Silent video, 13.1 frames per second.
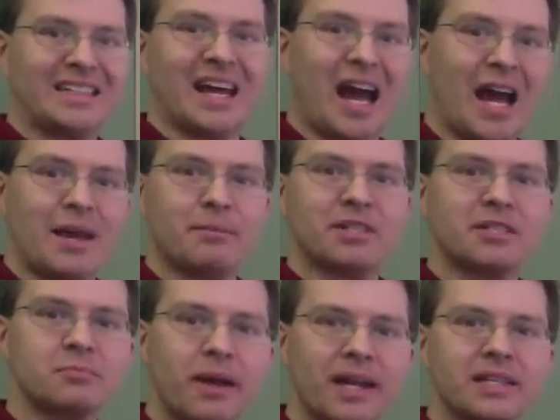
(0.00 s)
time and
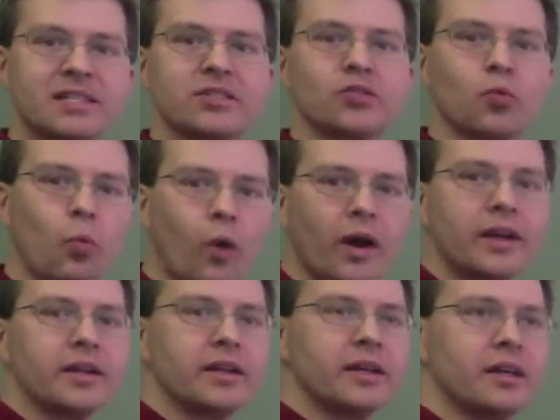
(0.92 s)
space into
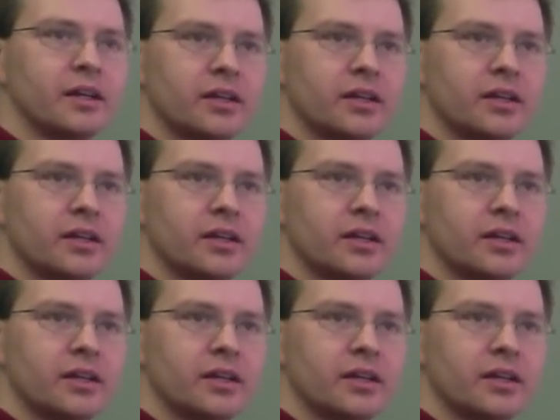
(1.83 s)
one